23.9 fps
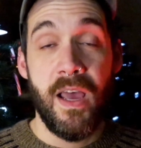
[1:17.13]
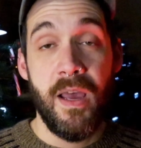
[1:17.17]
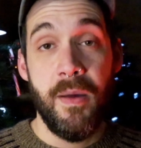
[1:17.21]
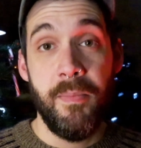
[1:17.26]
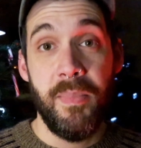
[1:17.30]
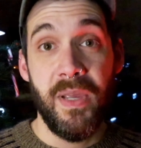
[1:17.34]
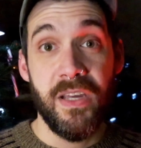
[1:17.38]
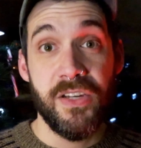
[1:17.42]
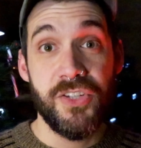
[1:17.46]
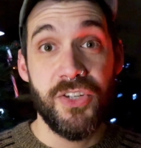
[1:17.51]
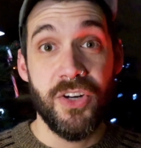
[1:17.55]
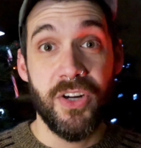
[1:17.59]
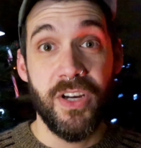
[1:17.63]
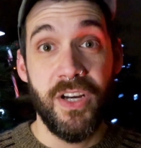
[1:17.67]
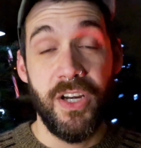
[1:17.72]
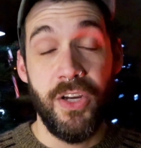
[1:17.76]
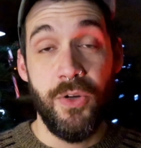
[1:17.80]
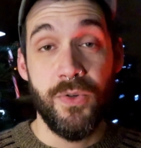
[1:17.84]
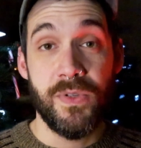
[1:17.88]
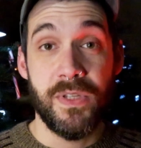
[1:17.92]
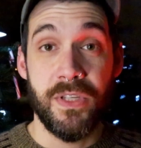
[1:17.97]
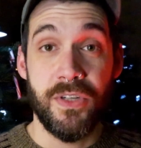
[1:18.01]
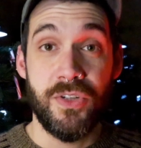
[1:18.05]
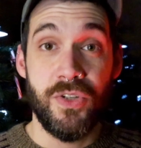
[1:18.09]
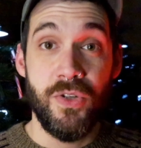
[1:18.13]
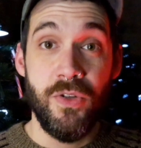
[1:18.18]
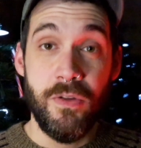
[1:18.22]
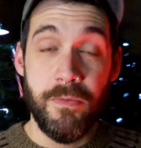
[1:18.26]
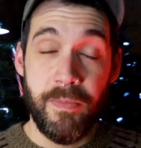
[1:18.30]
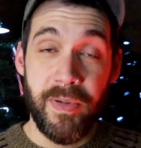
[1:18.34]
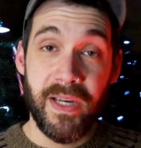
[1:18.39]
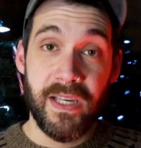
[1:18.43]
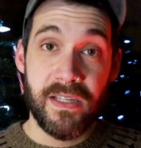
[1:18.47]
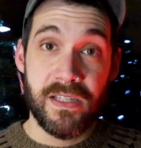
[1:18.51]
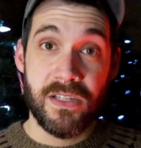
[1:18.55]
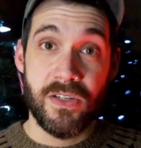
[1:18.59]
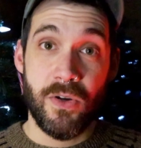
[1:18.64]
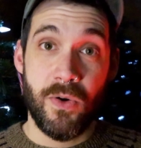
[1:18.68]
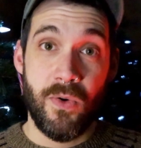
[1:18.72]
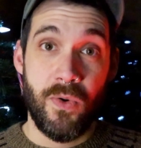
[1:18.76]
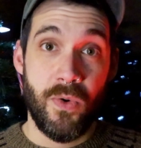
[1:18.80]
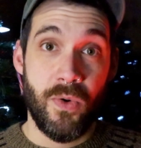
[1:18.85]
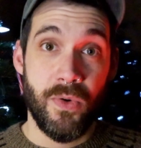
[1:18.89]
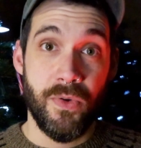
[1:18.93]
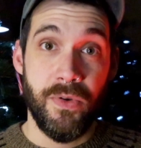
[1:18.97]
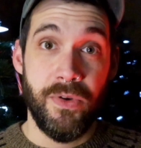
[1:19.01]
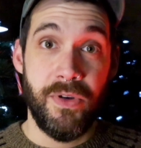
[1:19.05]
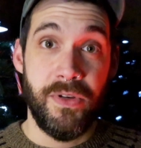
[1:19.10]
because you're going to use the toothpicks to
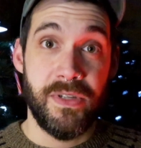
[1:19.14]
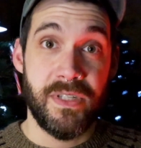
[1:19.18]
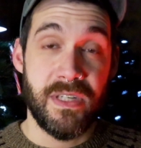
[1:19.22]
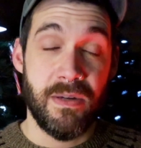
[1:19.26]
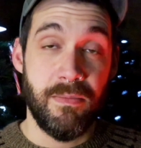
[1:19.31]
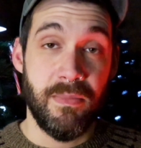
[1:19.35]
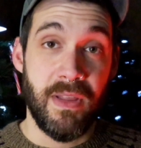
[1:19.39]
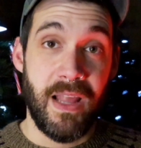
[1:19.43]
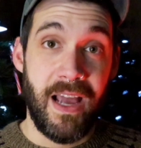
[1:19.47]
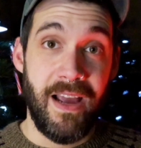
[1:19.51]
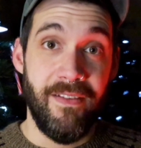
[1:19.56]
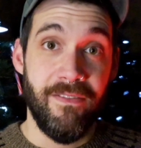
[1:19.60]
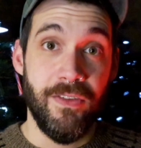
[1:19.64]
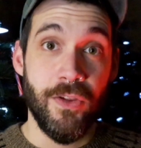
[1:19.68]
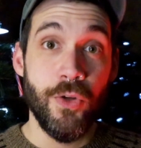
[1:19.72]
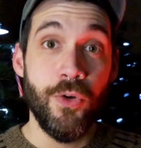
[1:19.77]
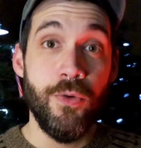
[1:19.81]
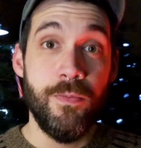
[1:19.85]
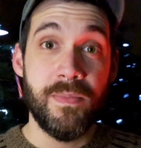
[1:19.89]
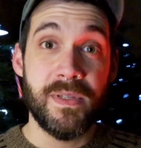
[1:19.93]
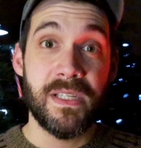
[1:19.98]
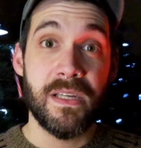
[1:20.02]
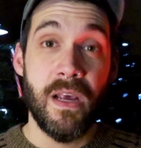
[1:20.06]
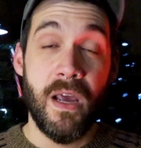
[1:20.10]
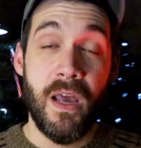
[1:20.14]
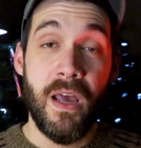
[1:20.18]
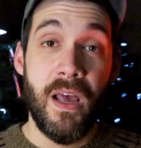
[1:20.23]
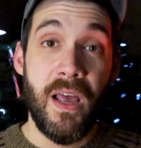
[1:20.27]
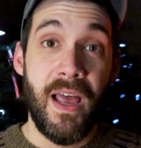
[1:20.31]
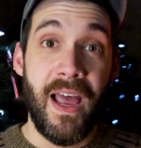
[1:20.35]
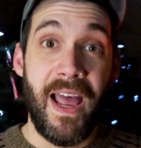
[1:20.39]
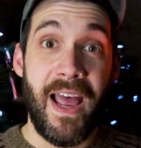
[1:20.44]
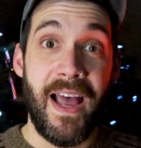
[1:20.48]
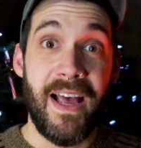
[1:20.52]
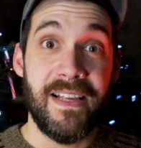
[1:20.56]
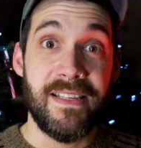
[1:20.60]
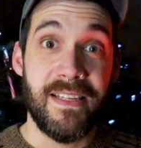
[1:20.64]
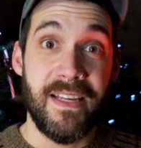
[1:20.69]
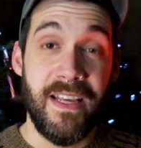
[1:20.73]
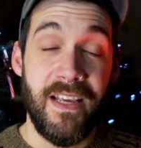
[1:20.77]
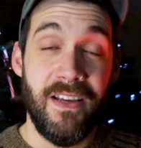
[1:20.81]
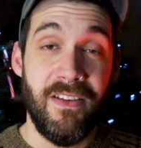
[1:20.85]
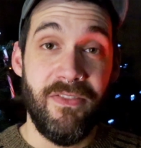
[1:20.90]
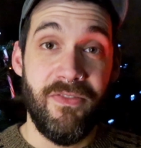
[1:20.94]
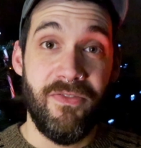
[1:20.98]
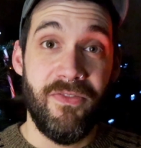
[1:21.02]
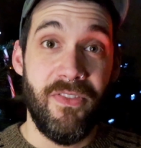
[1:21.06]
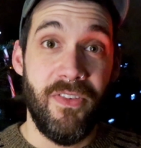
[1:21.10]
hold some live loops as
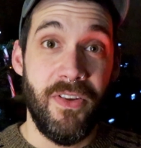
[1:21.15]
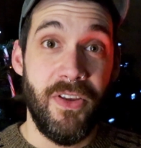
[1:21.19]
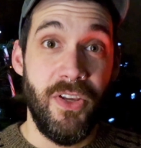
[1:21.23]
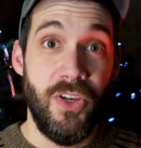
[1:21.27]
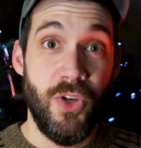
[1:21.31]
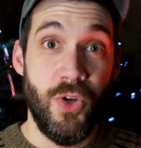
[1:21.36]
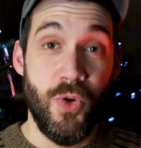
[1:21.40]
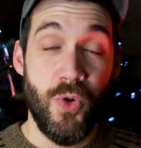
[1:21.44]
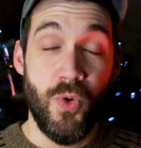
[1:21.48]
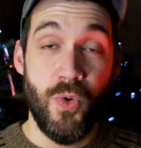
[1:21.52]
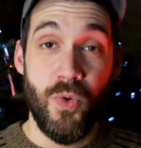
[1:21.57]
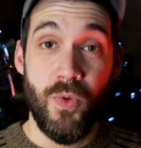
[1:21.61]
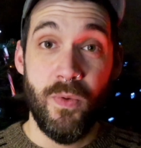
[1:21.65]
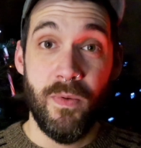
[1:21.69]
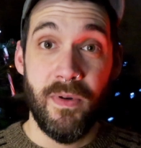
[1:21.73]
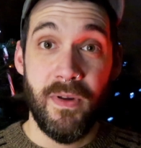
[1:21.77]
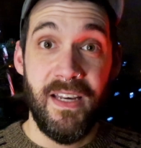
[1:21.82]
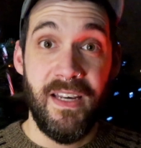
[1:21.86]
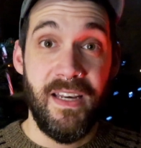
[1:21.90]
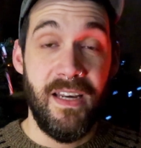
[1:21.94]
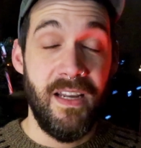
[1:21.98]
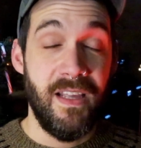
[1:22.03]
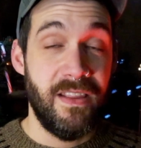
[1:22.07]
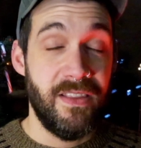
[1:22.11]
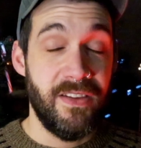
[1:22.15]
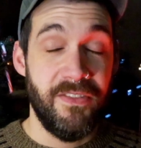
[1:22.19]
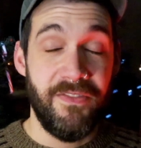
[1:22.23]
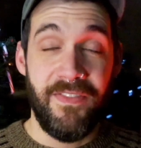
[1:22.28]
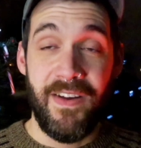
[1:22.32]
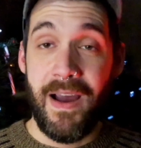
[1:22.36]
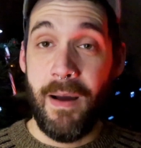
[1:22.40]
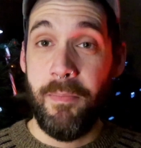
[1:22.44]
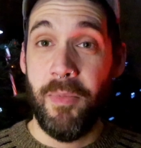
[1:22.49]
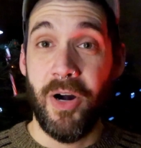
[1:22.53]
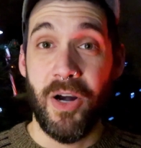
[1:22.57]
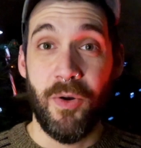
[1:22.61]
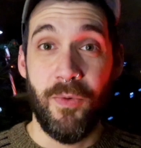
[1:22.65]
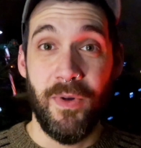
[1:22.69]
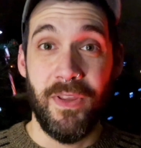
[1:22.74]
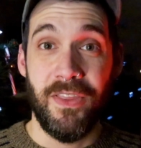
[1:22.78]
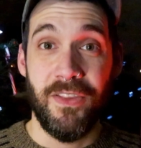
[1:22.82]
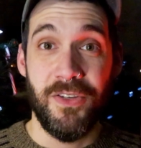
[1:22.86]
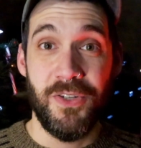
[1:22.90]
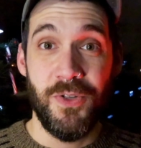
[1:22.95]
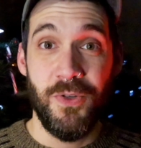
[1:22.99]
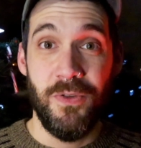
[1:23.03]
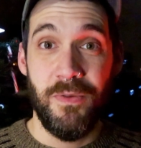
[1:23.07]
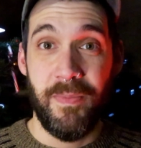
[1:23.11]
if you knit the fabric with
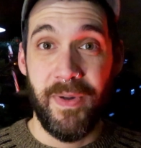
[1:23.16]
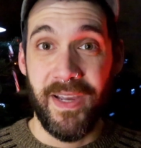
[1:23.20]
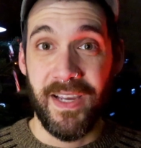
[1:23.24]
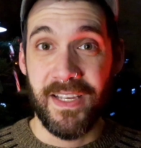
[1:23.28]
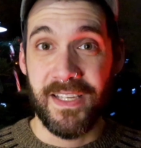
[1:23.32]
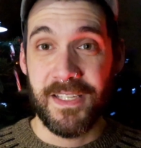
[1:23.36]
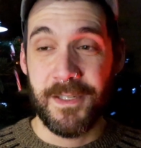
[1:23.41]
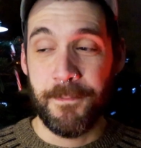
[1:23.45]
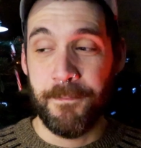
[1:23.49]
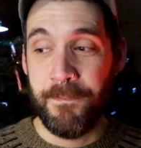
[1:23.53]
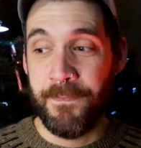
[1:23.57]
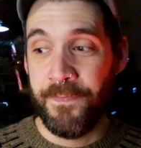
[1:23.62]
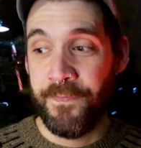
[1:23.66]
the toothpicks.